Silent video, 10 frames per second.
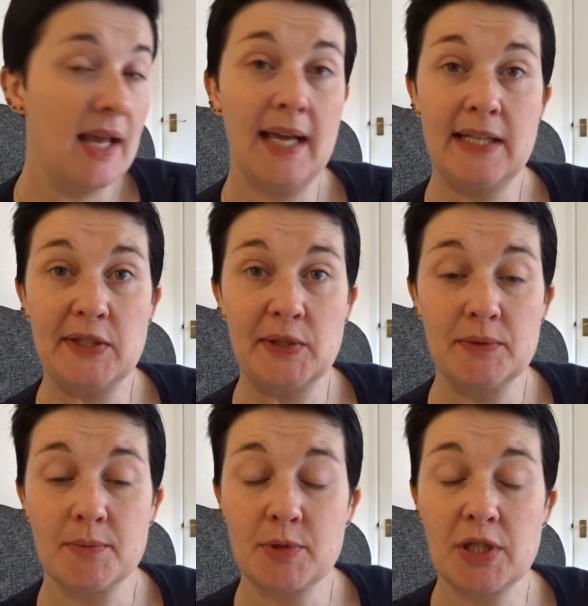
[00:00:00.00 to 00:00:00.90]

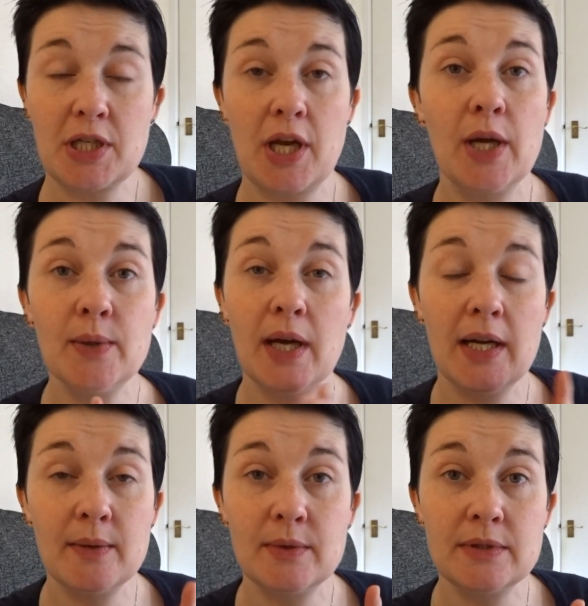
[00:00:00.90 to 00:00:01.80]
Anywho, I'm going to go.
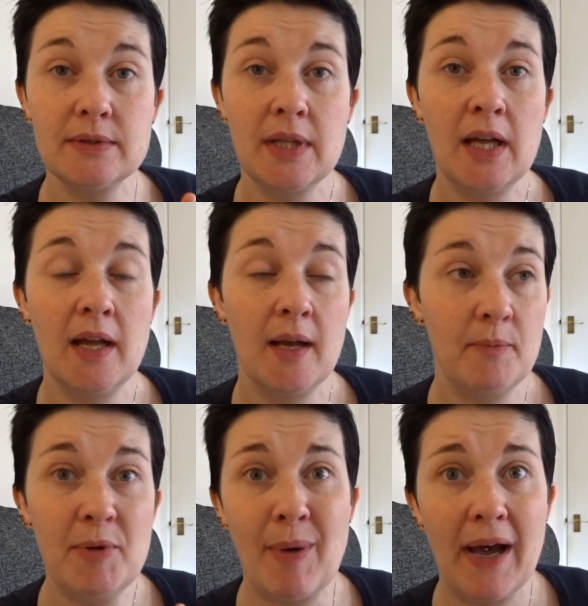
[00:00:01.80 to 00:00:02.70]
I will
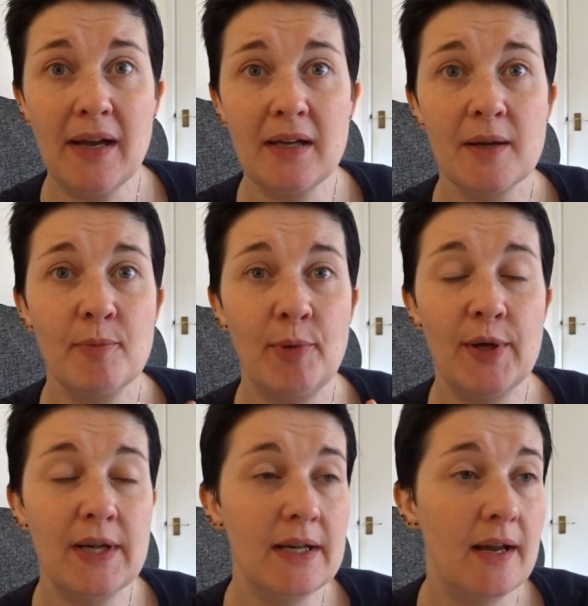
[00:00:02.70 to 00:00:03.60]
be back,
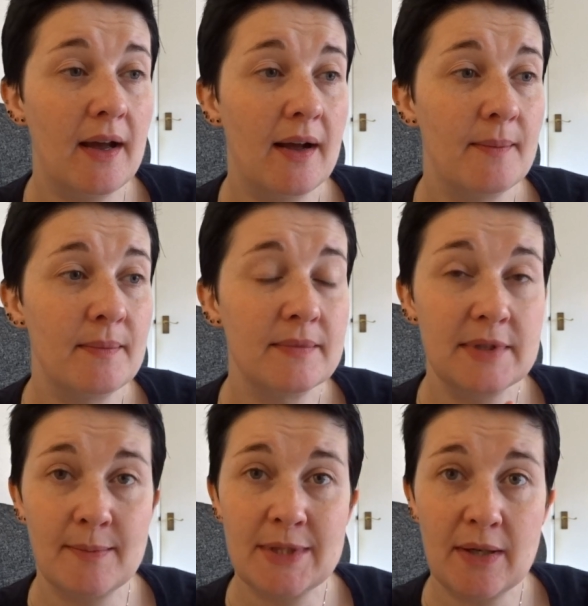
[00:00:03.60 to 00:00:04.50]
but
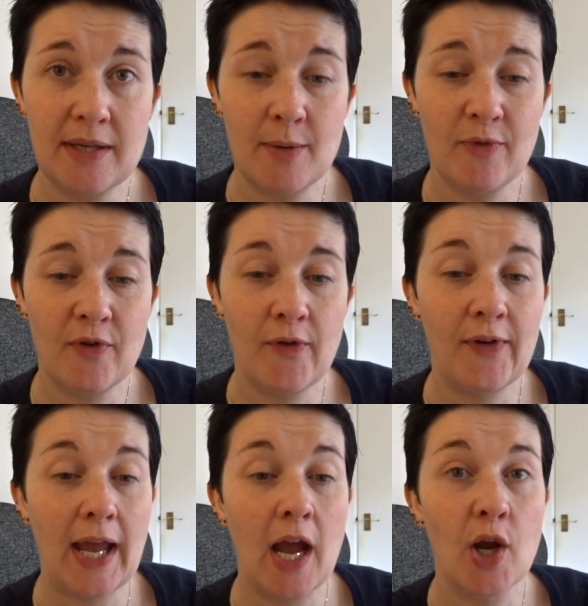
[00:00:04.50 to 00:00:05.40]
let me tell you now before I
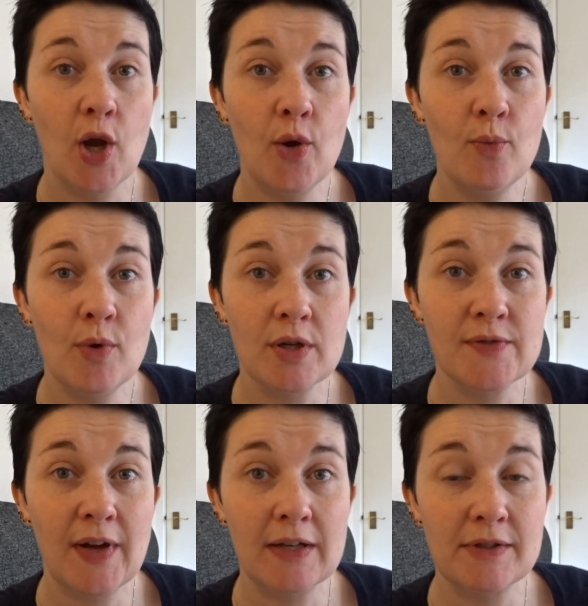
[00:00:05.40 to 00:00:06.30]
forget. Go and
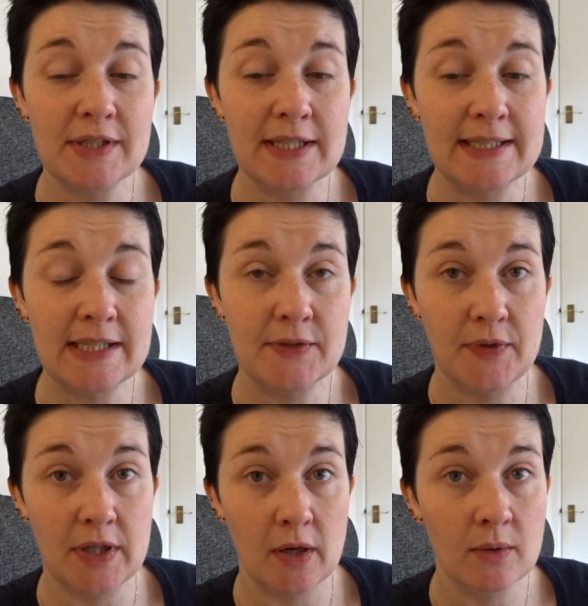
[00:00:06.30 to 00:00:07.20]
watch Valerie's latest
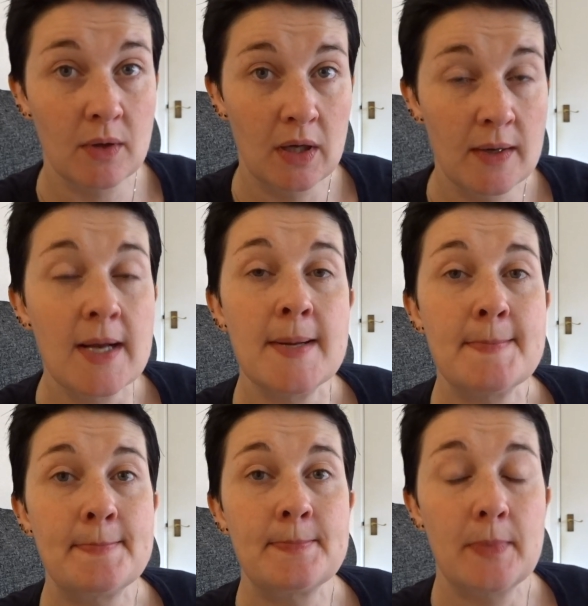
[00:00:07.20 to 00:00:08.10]
video.
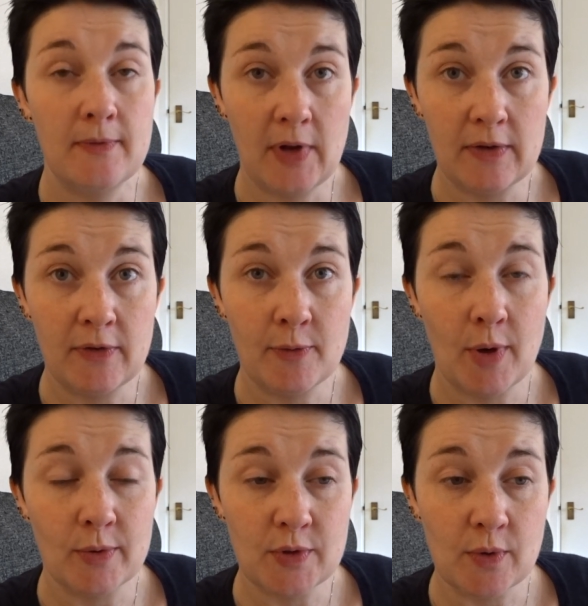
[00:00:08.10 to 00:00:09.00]
Valerie from
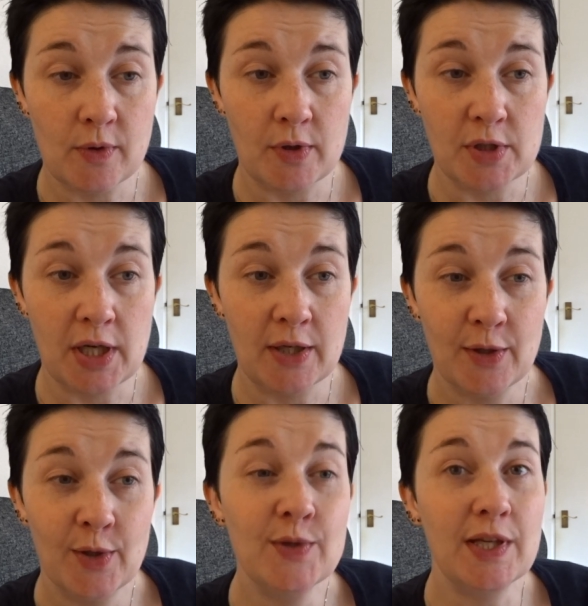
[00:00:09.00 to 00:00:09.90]
Old Soul Crochet.
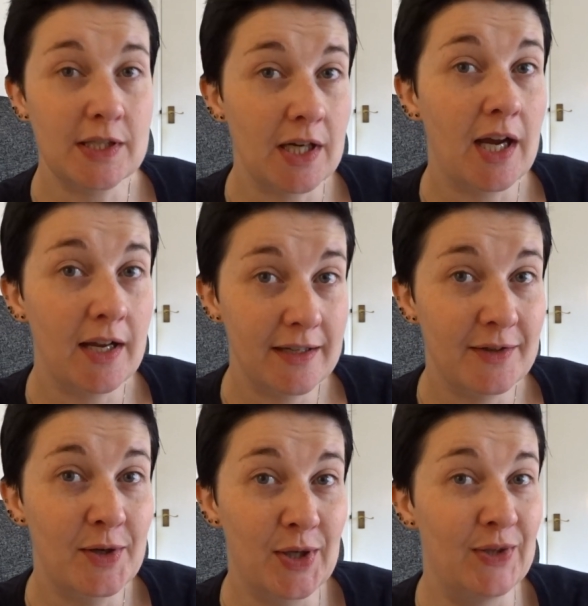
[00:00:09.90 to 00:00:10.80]
Who says, I can't
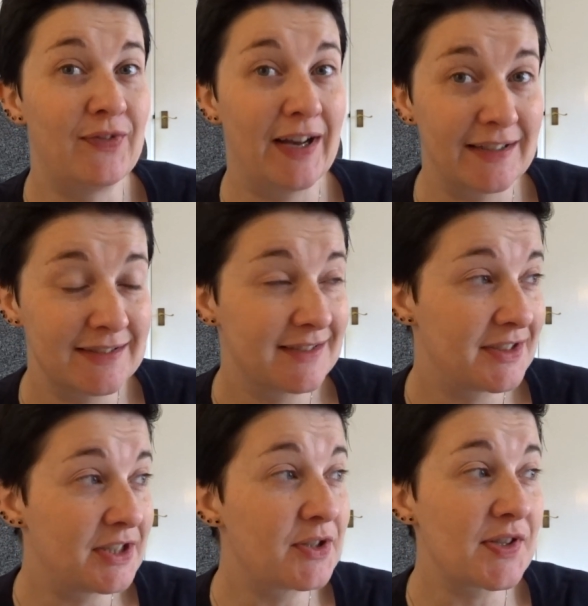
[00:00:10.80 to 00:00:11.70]
call her Val.
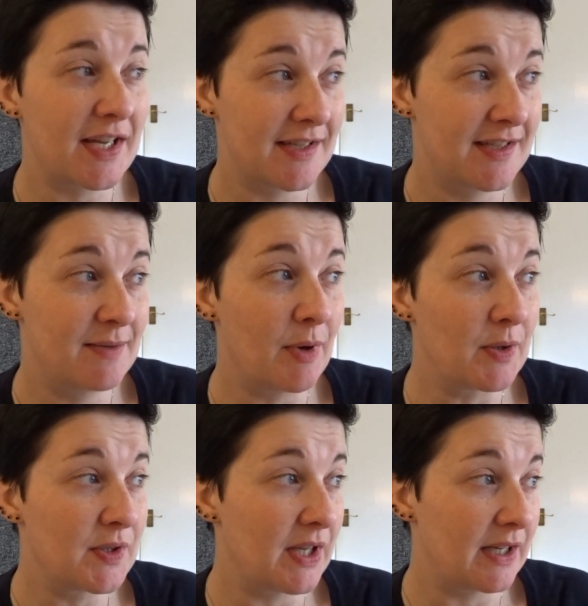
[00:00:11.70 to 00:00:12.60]
She does answer to
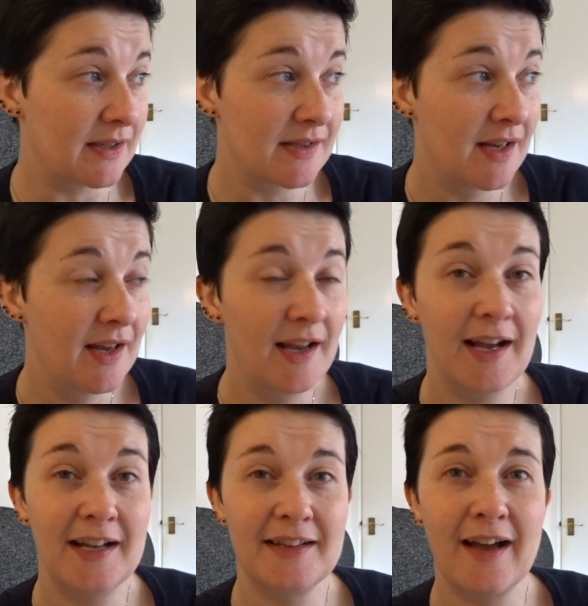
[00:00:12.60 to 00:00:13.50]
most things.
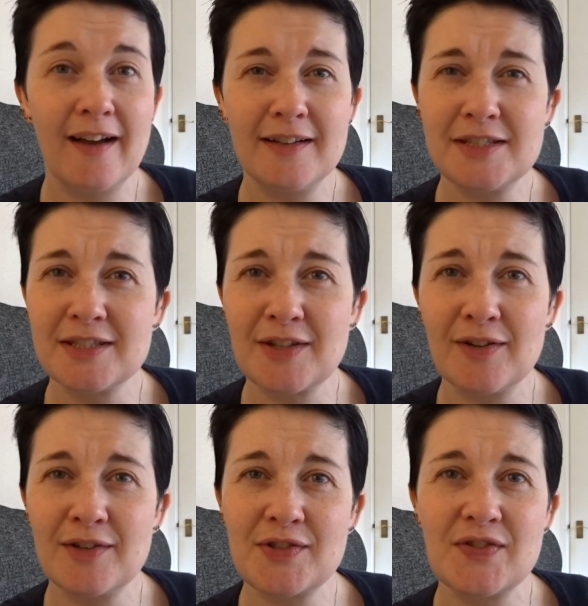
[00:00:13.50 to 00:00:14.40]
And that she's
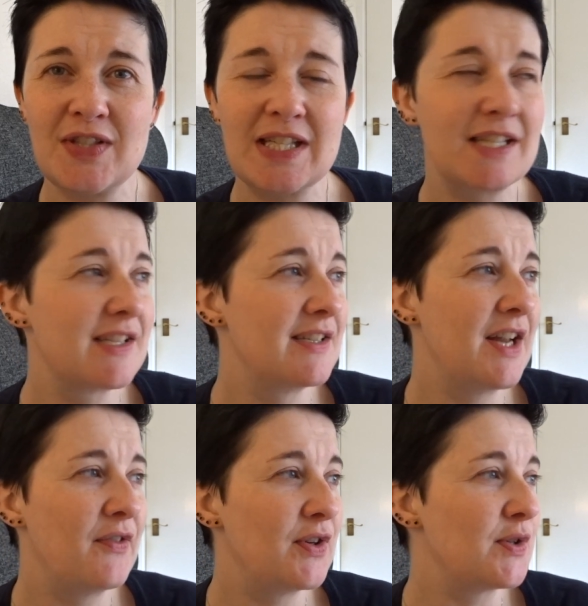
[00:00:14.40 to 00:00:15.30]
got lots of nieces and
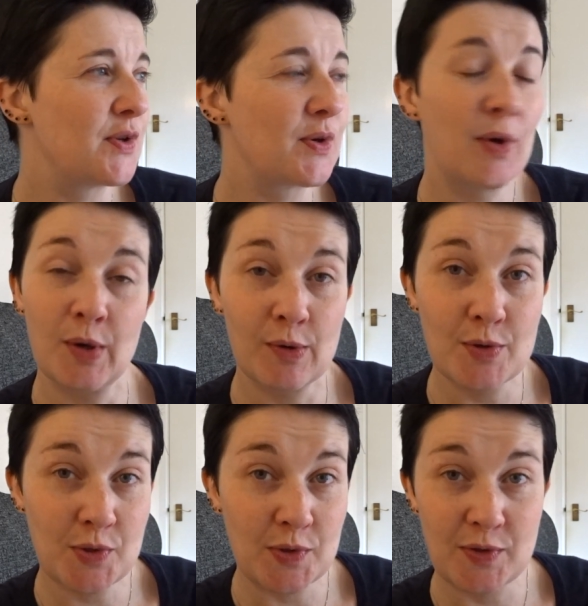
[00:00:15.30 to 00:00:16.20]
nephews who call her
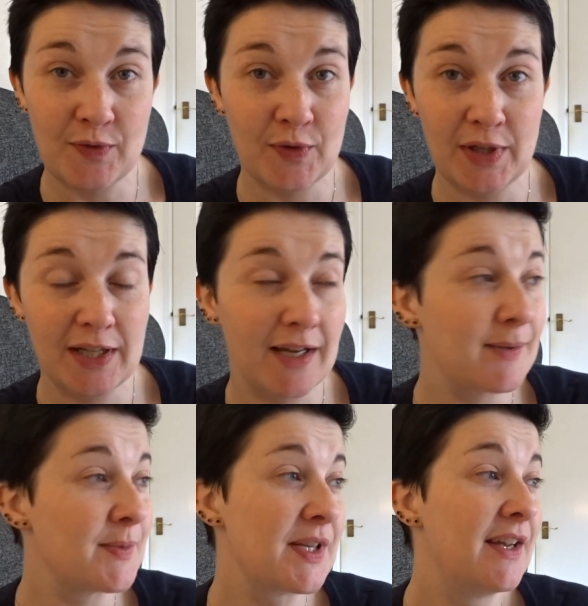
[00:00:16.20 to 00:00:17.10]
all sorts of funny
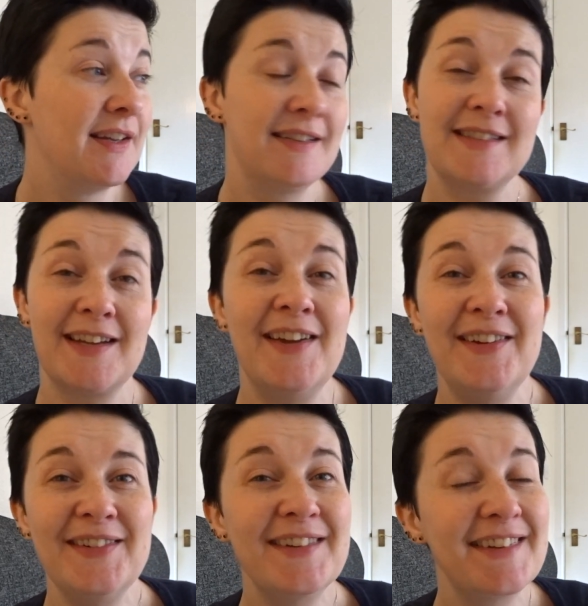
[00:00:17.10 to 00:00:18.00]
names. So
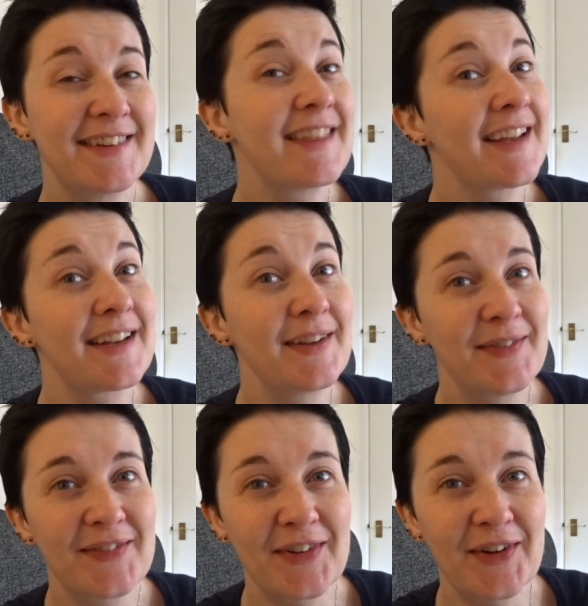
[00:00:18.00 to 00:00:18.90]
thank
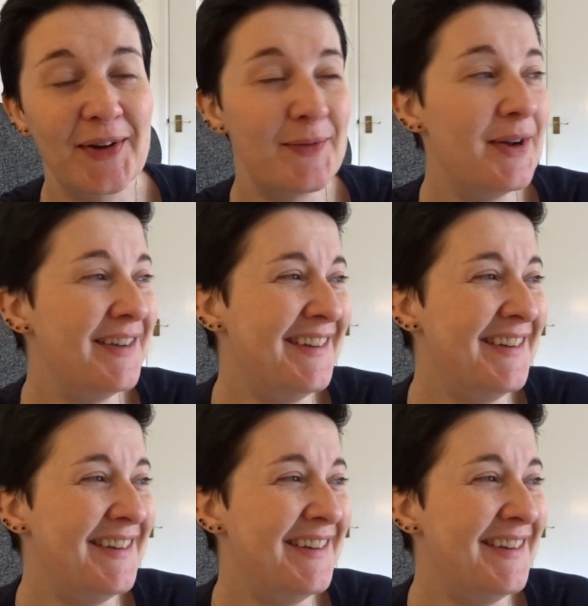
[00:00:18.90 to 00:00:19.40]
you for